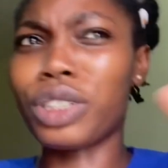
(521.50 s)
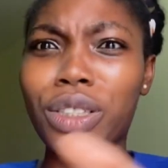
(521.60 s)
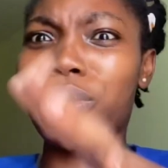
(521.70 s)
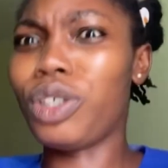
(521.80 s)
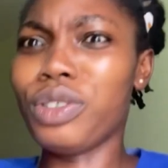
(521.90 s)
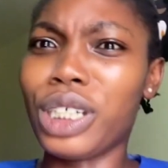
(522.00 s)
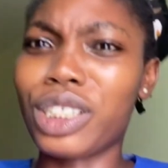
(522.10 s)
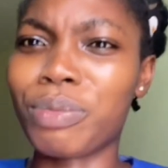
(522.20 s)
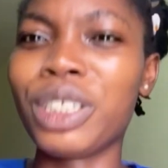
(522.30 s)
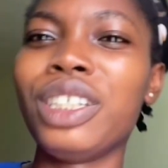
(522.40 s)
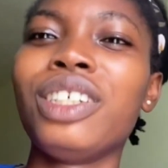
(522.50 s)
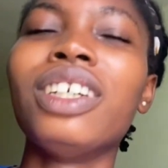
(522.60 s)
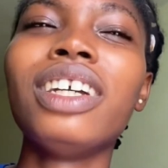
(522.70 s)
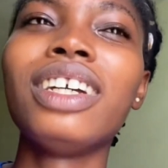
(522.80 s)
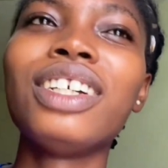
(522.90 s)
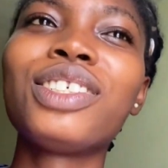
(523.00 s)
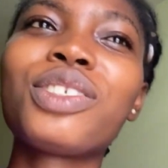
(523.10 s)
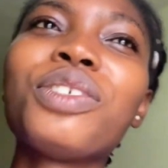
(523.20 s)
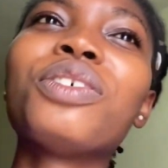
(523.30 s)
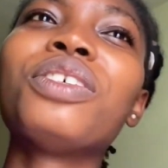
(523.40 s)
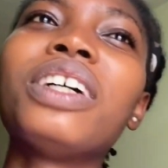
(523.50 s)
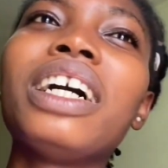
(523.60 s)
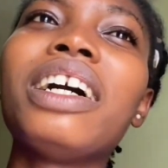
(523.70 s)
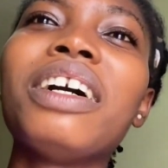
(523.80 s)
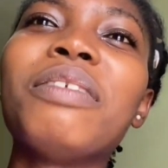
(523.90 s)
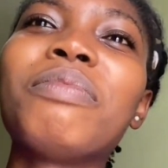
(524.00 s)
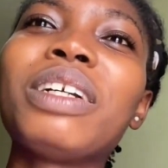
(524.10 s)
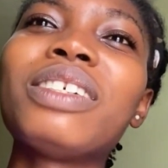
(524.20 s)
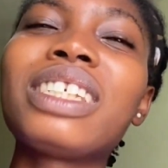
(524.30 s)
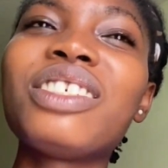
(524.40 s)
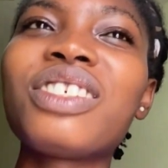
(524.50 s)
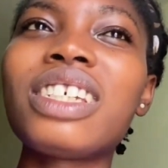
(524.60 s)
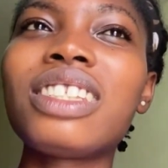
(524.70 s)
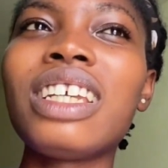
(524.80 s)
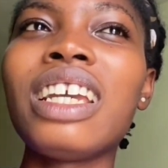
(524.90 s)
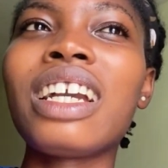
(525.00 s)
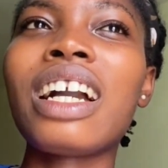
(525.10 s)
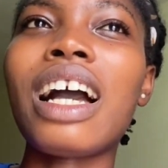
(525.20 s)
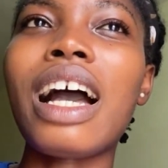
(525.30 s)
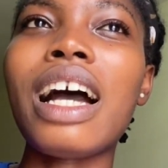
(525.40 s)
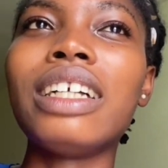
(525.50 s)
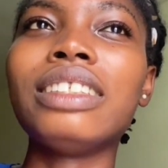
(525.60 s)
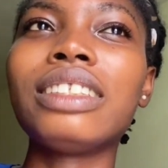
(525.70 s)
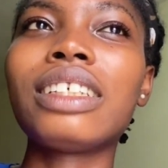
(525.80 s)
touch me, don't touch me. So it was interesting, and